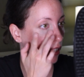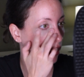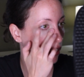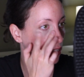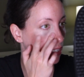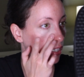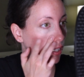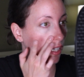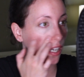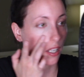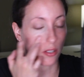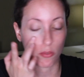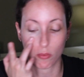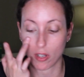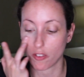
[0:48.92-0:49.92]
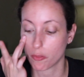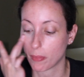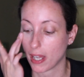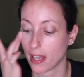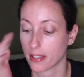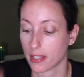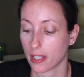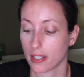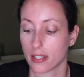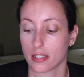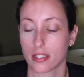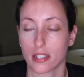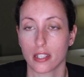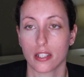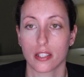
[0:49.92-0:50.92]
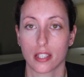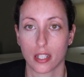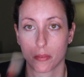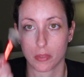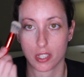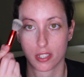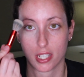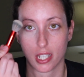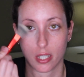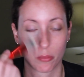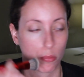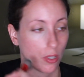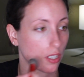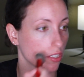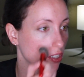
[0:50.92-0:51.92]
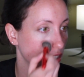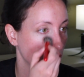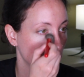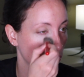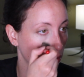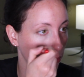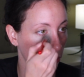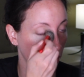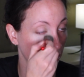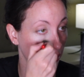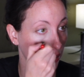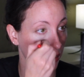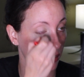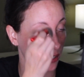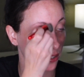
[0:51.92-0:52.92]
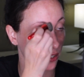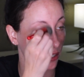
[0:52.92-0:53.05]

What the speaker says: I'm just going to kind of rough pat that in there, and then I'm going to take a brush and sort of blend it.